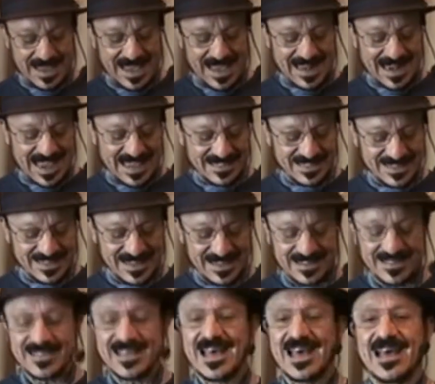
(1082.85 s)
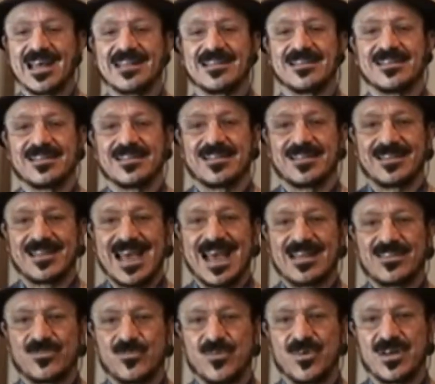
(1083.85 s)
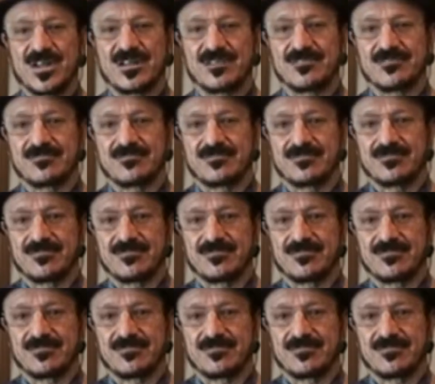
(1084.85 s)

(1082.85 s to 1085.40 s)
And I think that's what